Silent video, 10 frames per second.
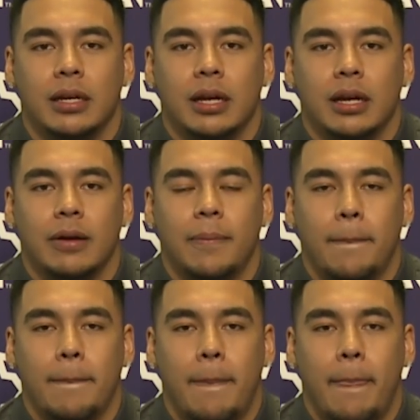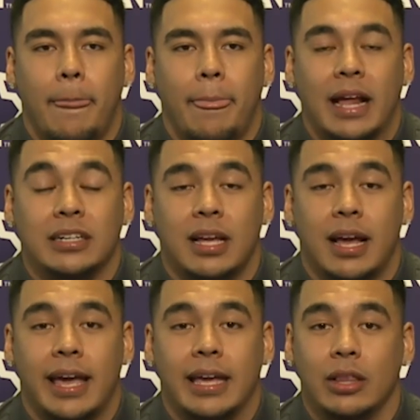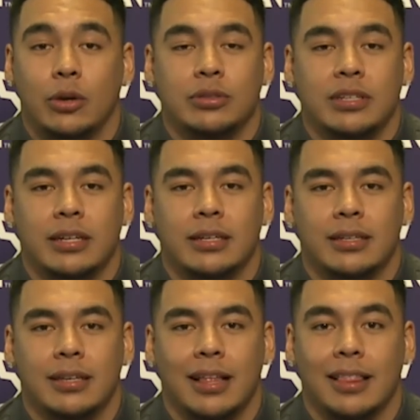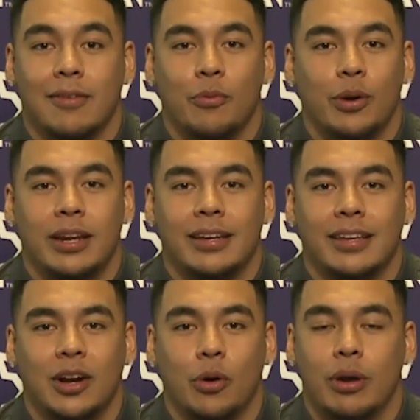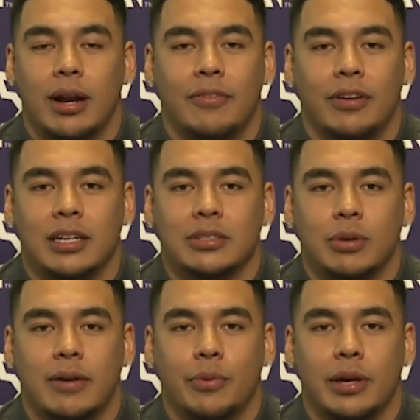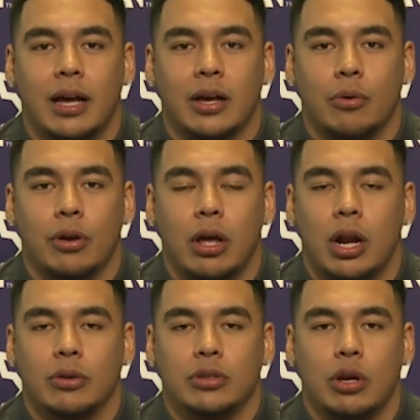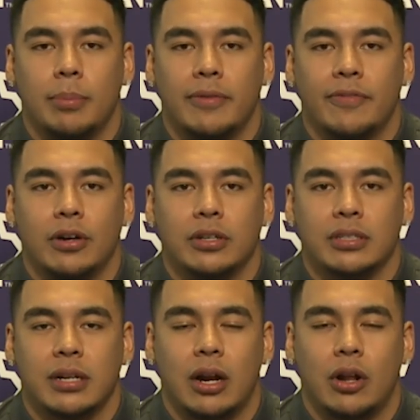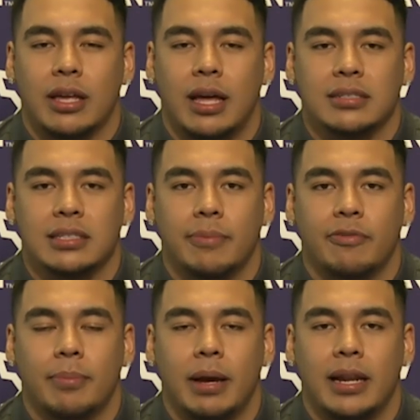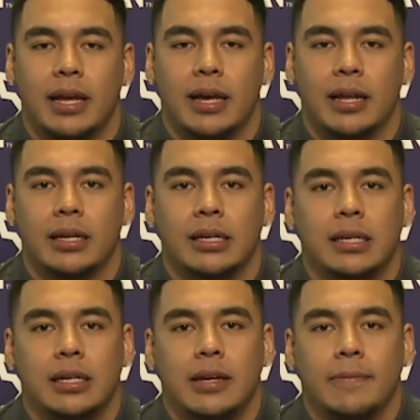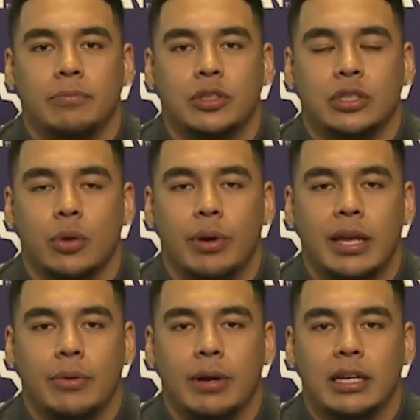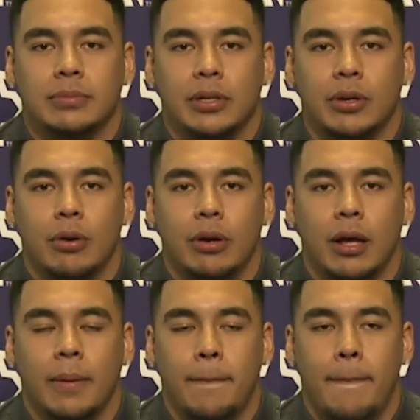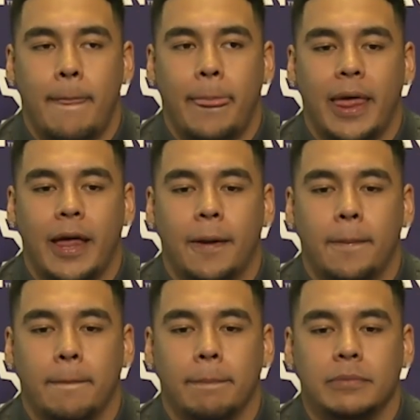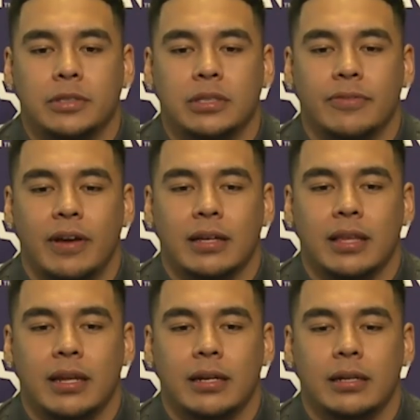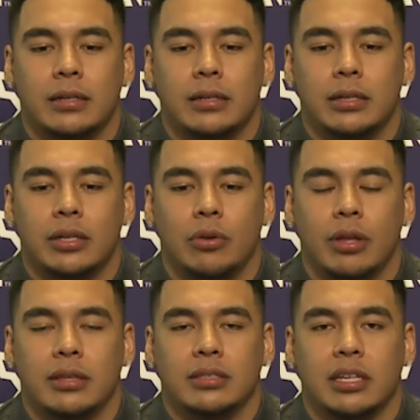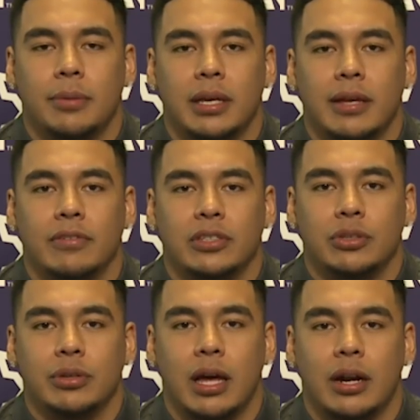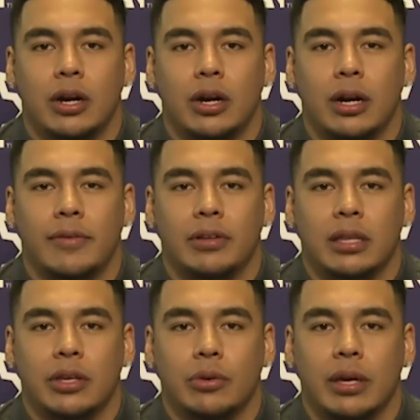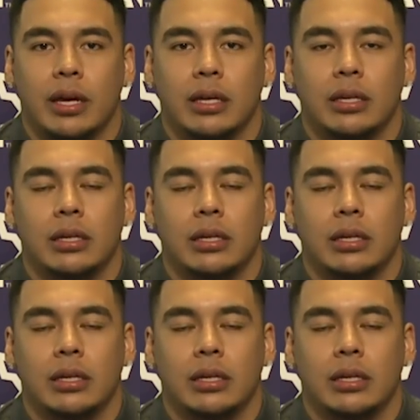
Um, I just I hate losing. I love winning. You know, whatever it is, whatever we got going on, I always want to be first. And I don't know, kind of stemmed from my dad, just the way he raised me growing up. Um, it's the fact that you know nothing's going to be given to you. You got to earn everything you get.